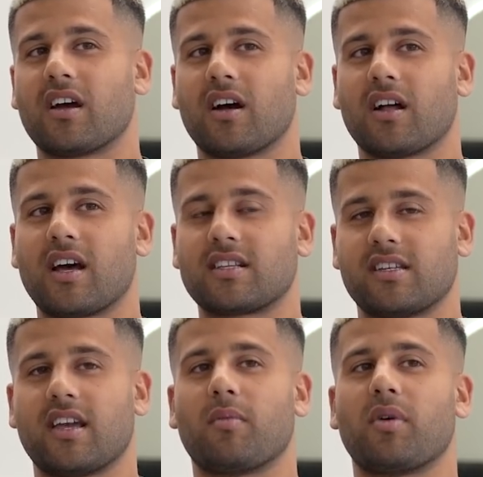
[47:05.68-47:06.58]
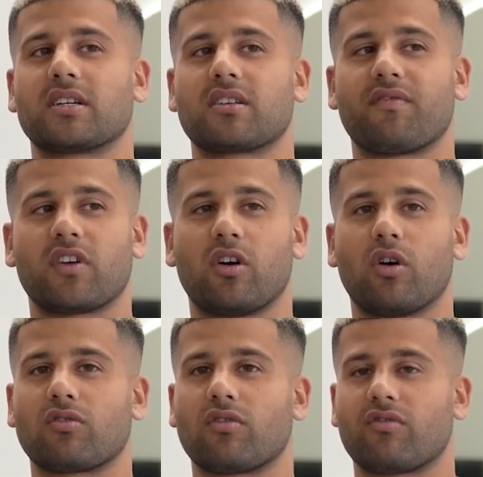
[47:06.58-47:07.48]
I like to buy something
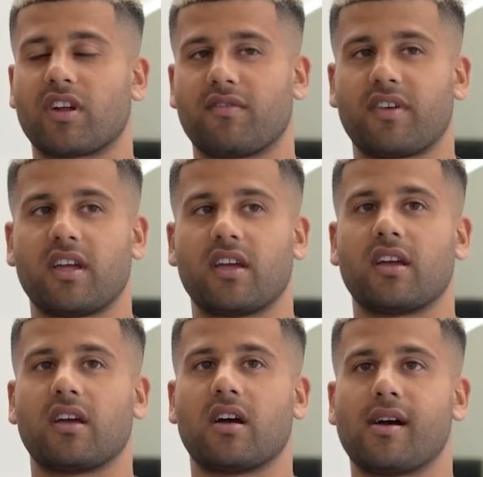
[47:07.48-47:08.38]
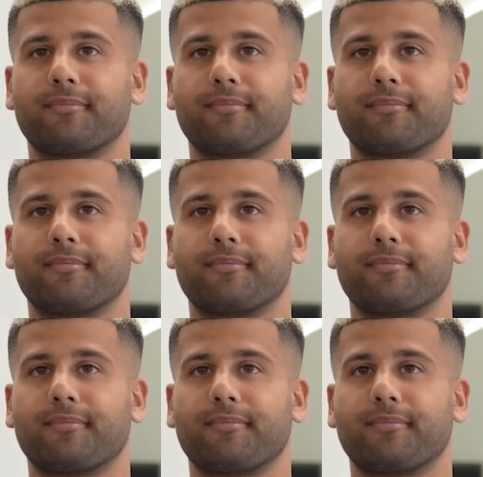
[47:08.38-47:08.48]
old, renovate it,